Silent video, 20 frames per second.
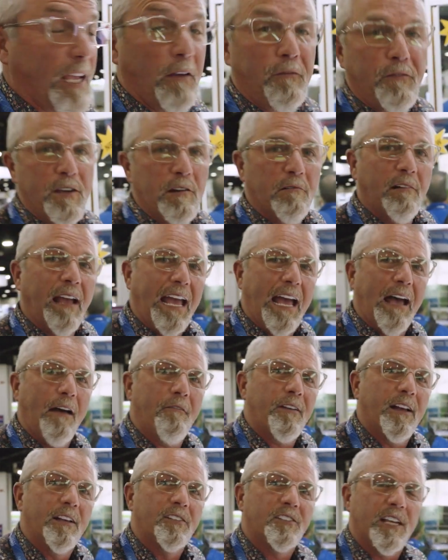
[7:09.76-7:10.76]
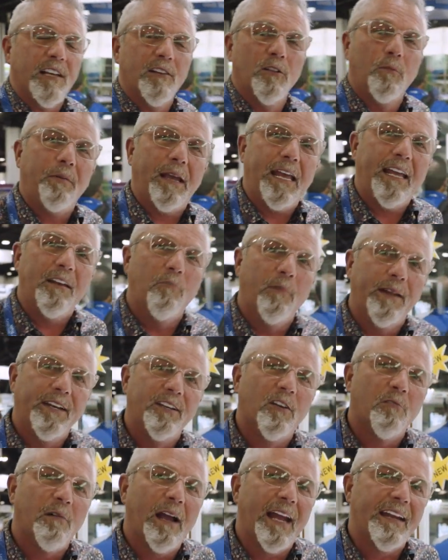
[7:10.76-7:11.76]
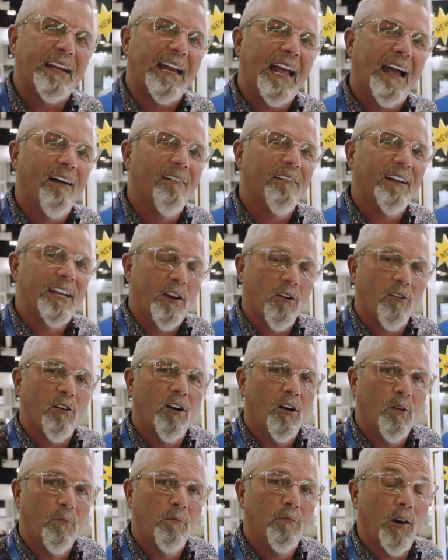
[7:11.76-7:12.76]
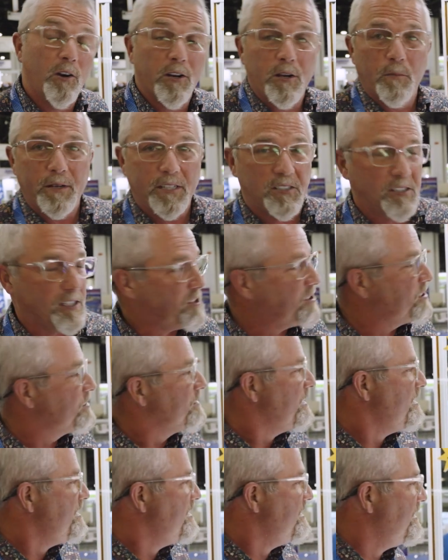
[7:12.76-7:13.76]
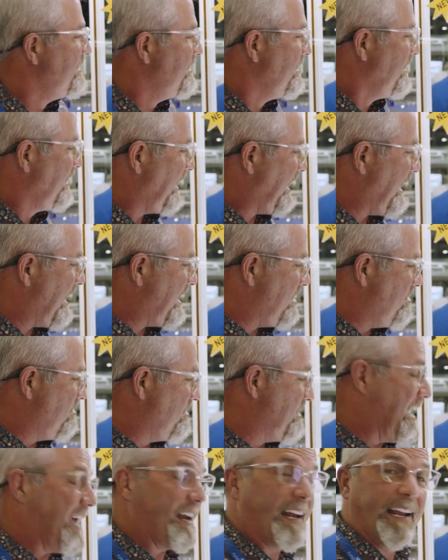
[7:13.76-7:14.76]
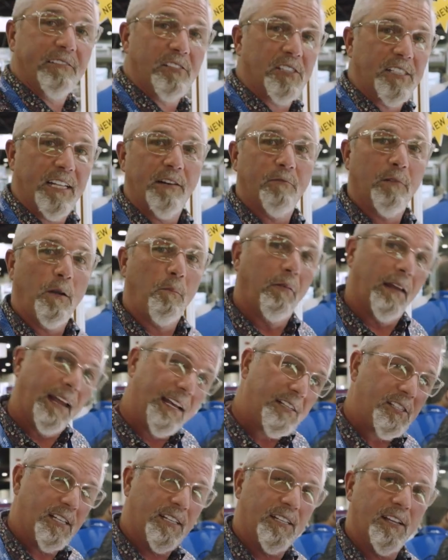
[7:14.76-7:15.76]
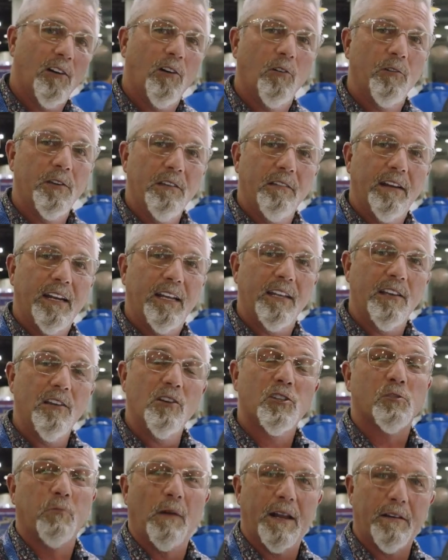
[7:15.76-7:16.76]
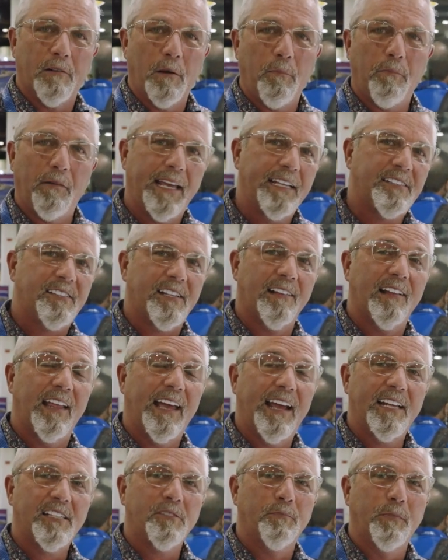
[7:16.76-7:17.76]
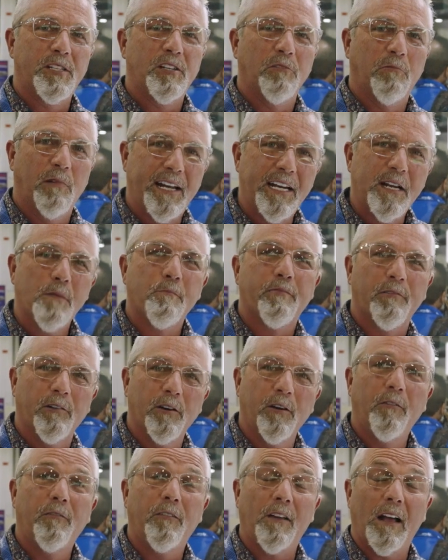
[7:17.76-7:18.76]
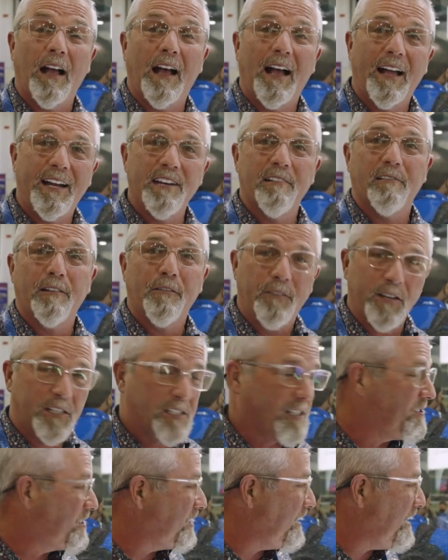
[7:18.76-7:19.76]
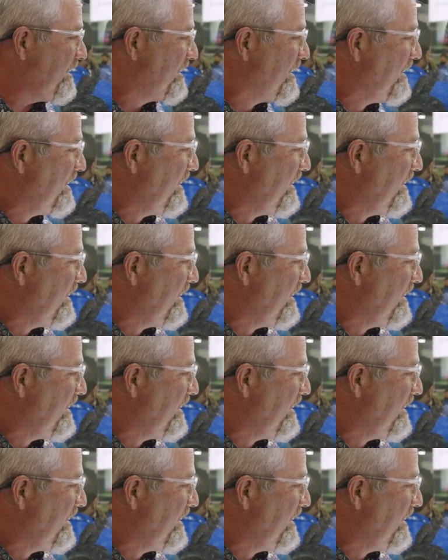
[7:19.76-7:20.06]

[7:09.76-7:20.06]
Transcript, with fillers: if you have a single pane window right now in your home or your business, and you're not interested in replacing the whole unit, you just want to replace the glass, but you want to improve on your efficiency,